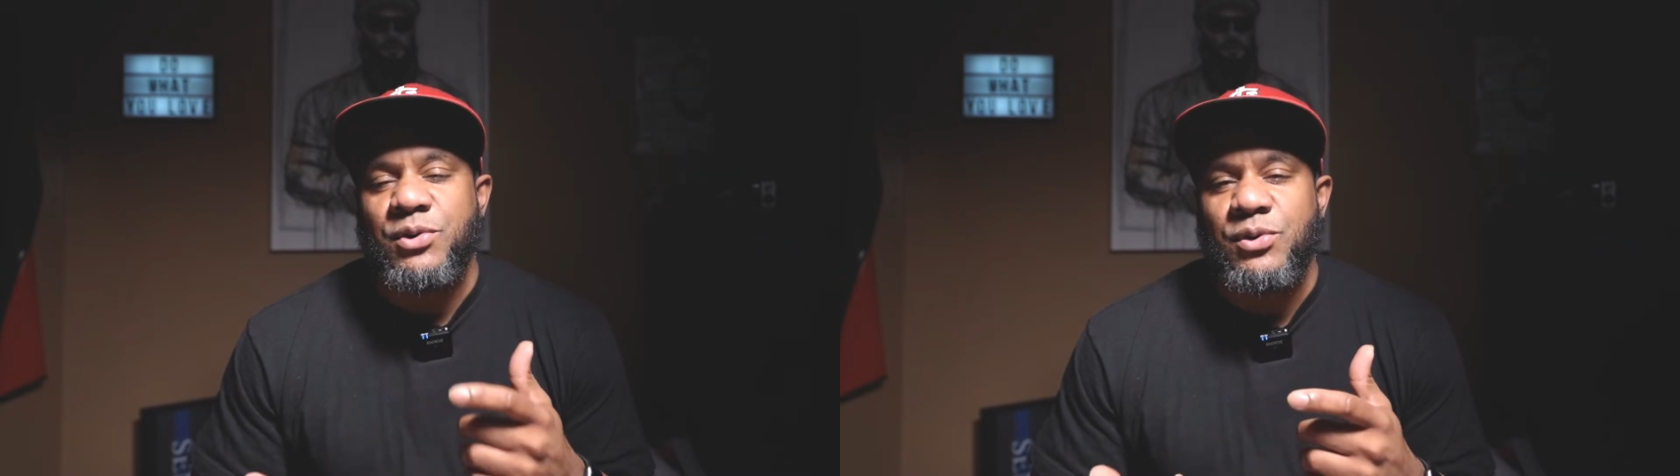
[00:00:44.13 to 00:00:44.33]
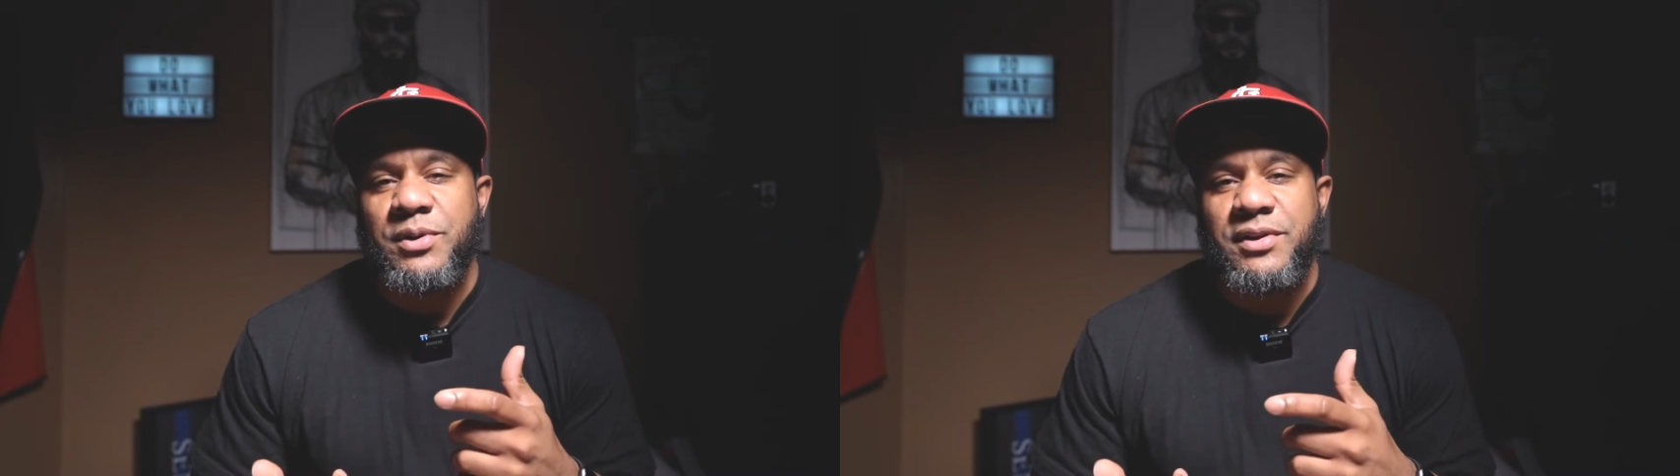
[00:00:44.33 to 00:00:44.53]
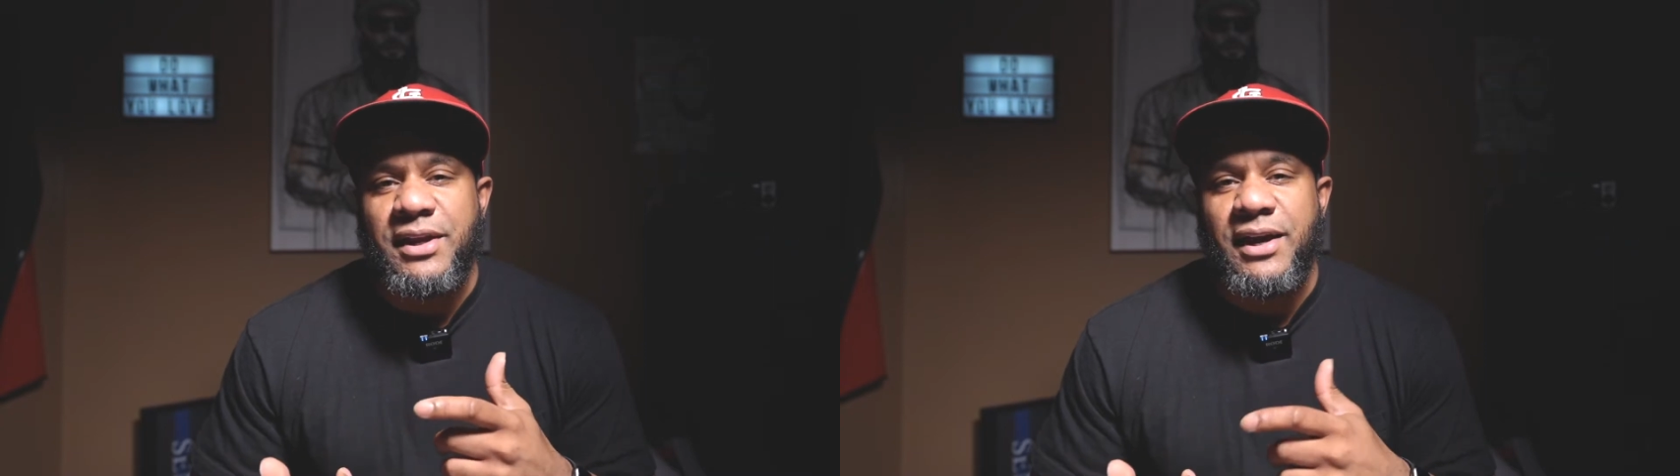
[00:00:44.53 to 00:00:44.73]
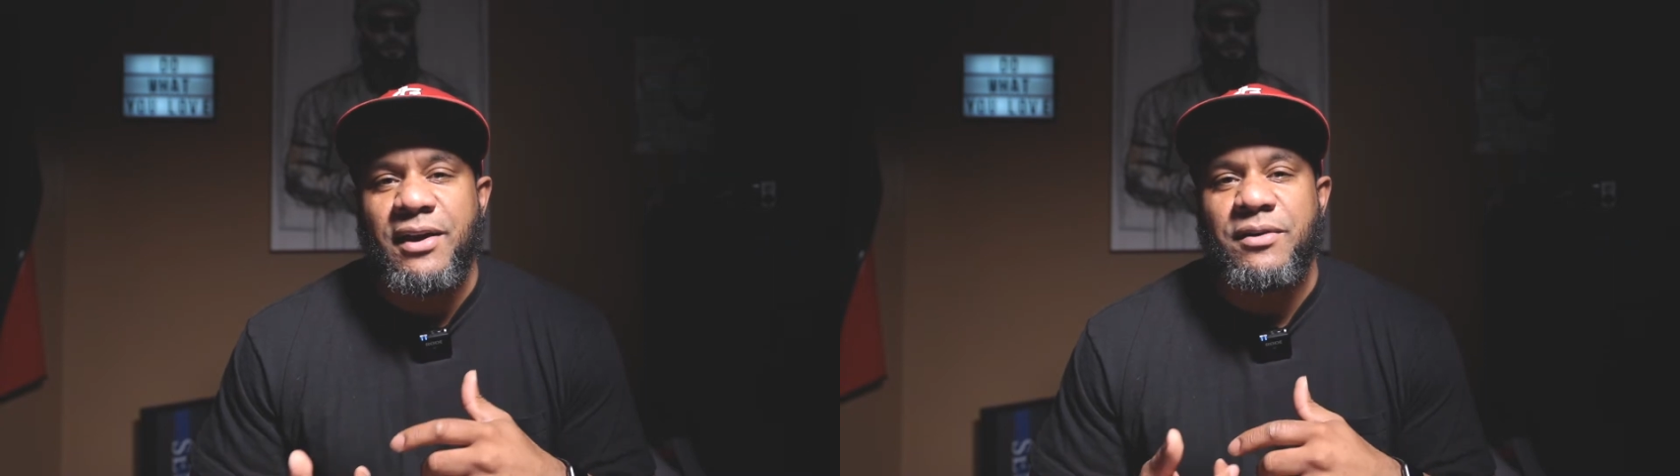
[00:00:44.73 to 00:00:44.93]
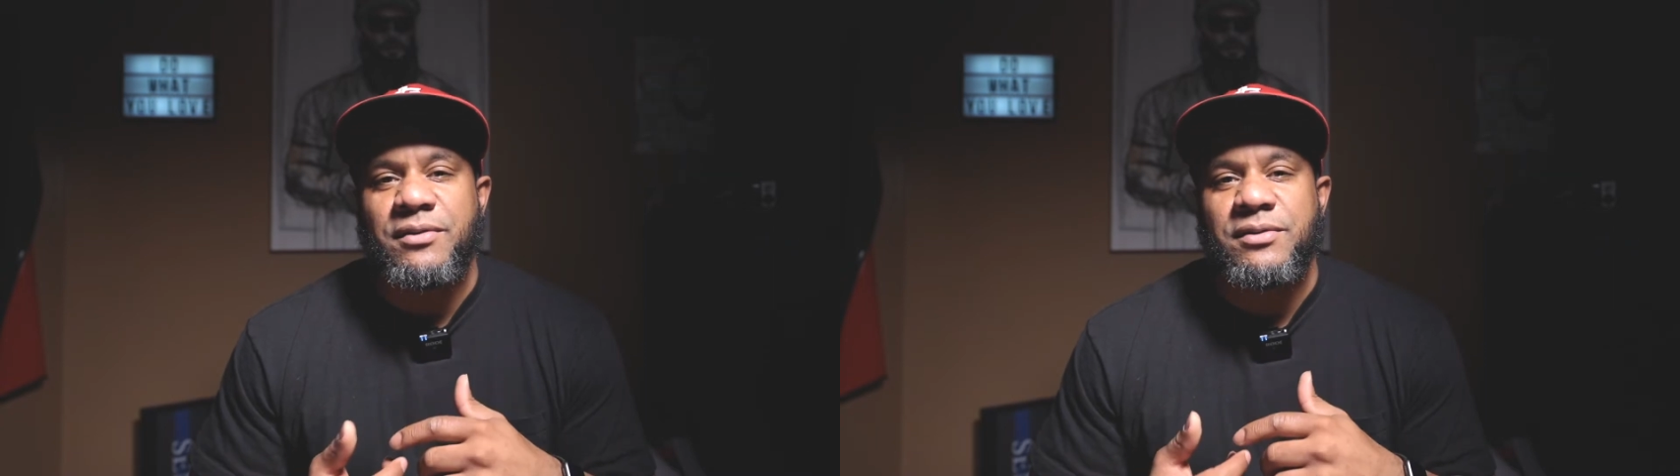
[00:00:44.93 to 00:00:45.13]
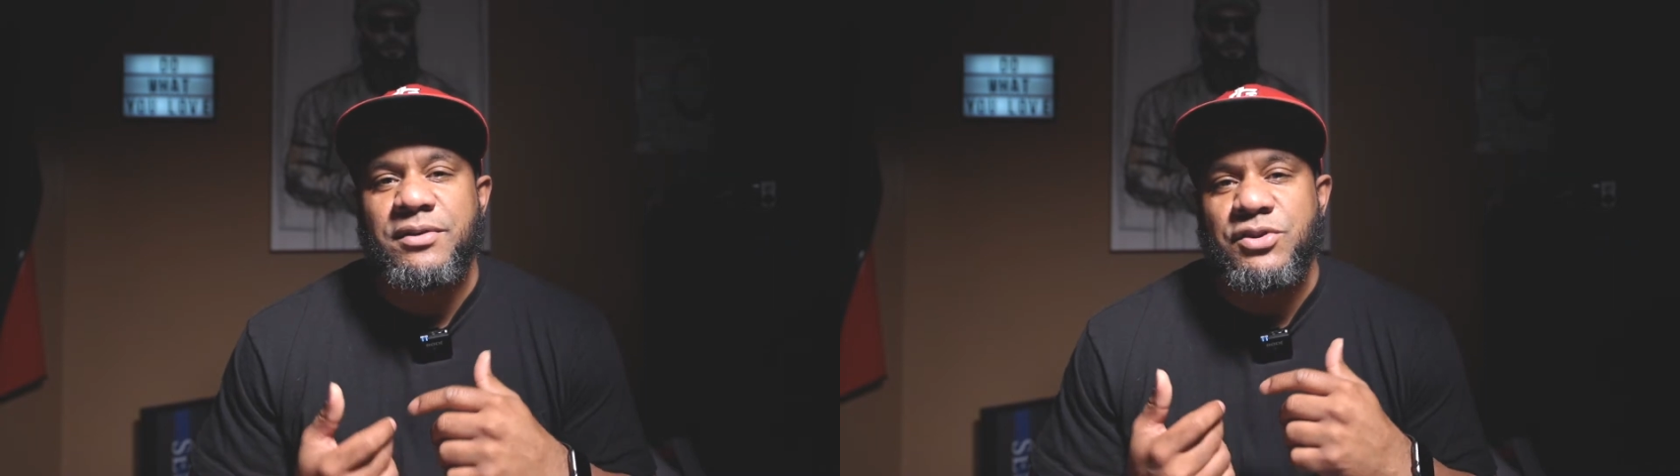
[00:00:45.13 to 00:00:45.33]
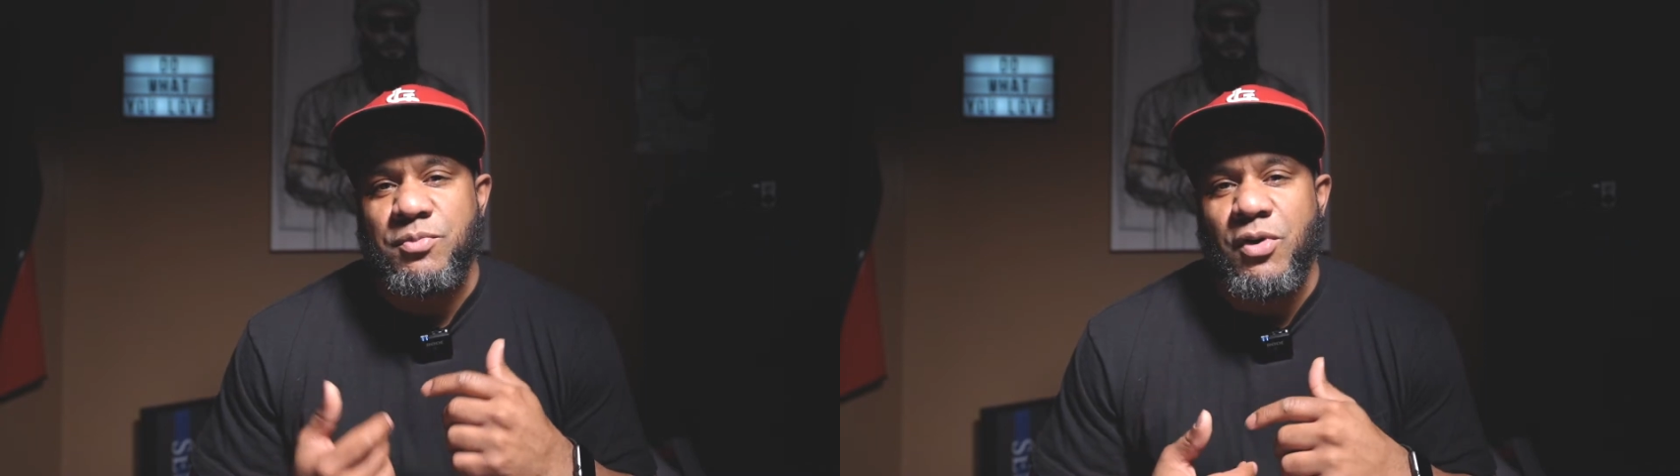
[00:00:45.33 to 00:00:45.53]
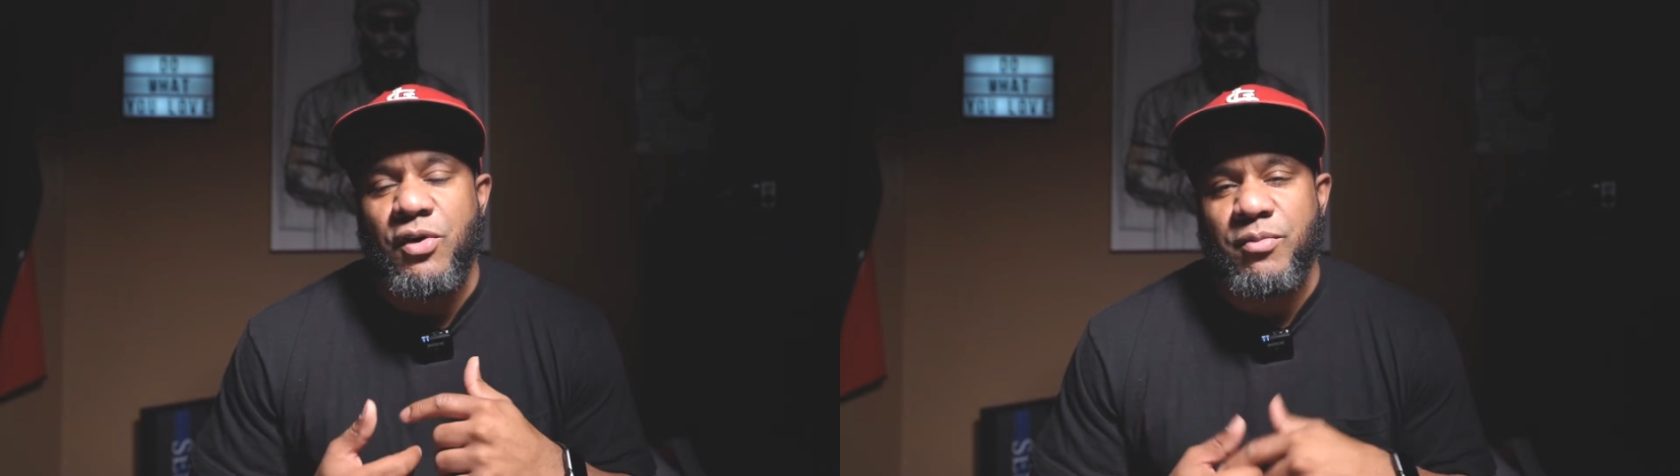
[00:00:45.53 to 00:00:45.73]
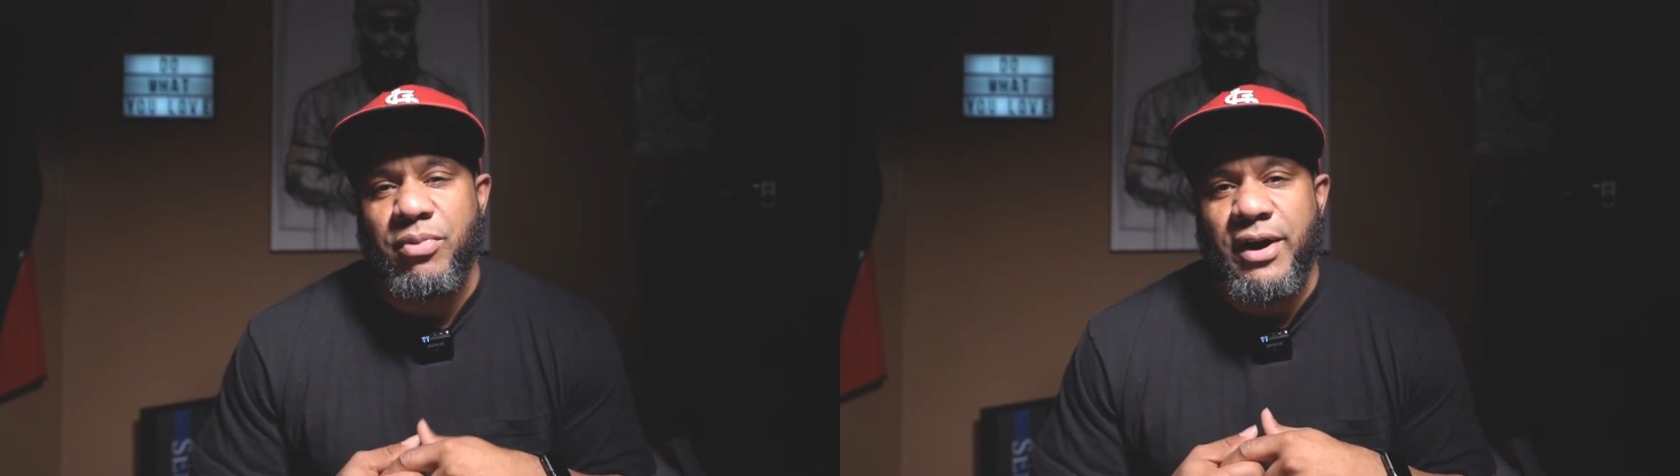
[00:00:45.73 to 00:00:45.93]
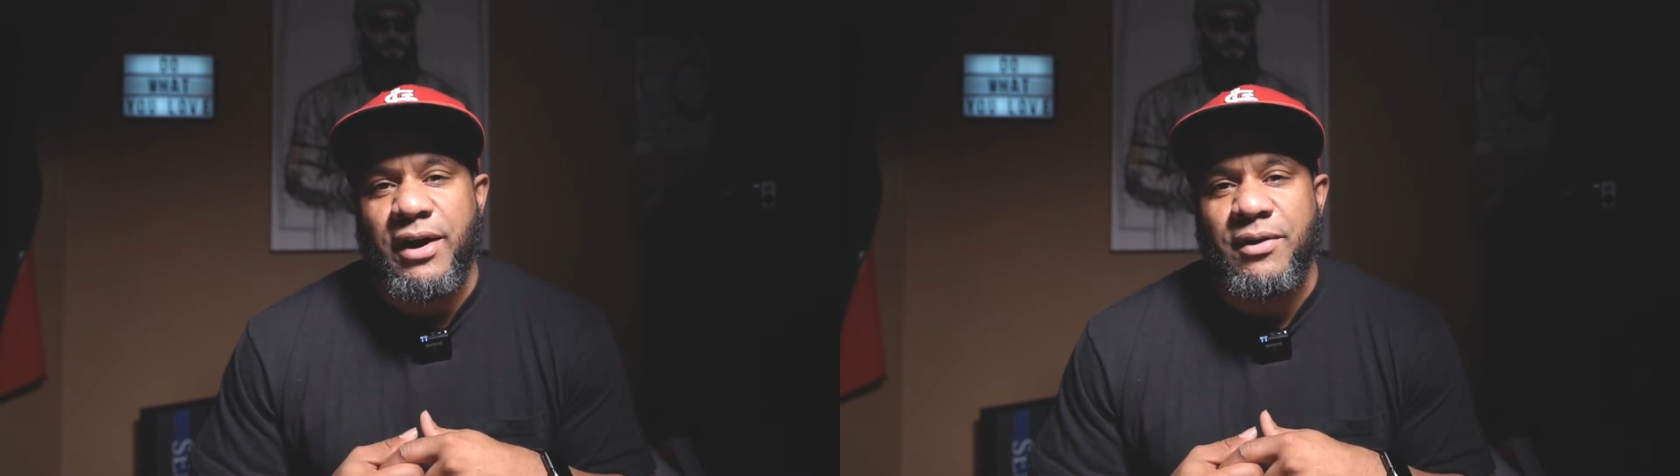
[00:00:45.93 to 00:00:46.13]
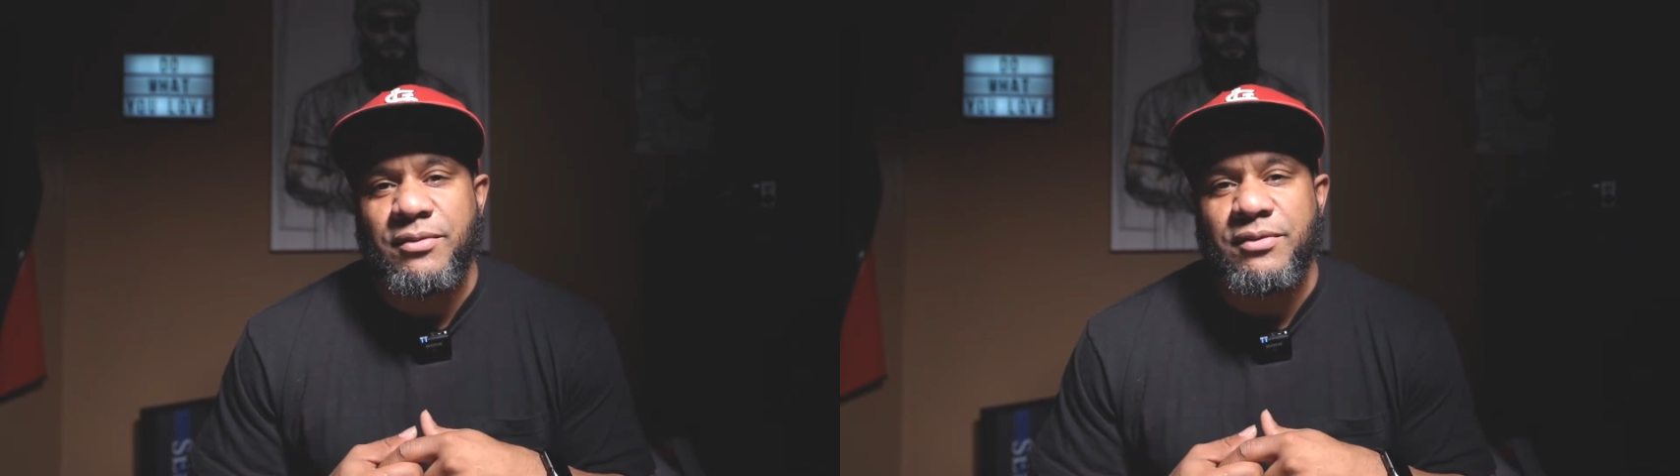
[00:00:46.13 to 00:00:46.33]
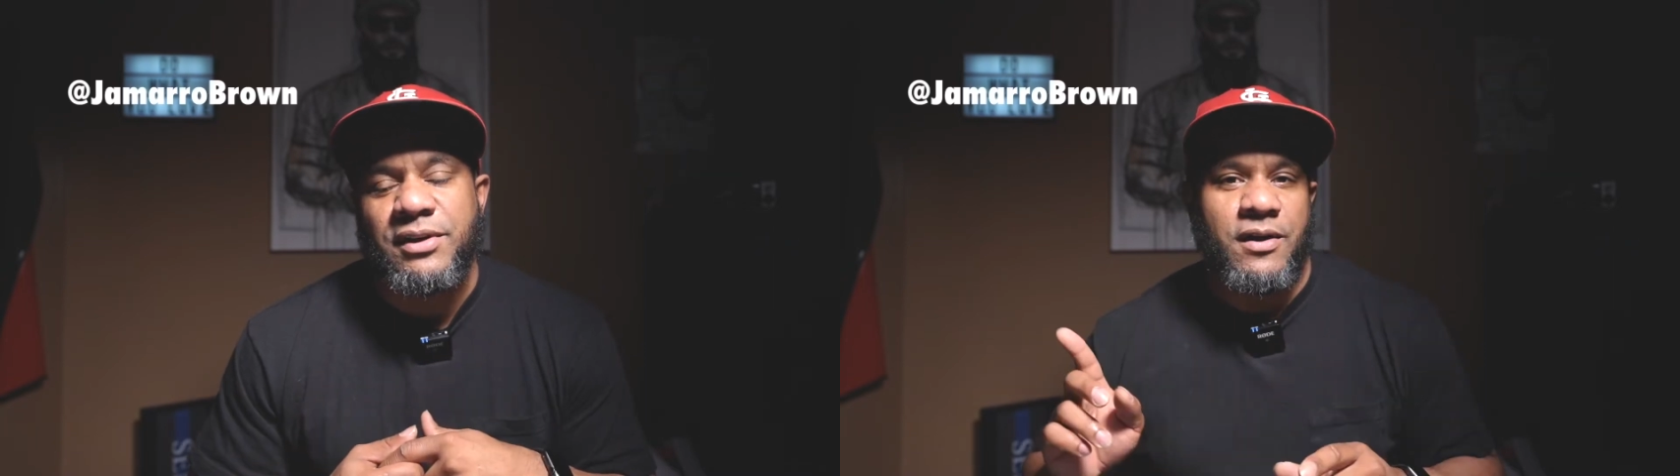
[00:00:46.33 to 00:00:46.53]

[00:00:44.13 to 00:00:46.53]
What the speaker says: cool with now, Juan Brown,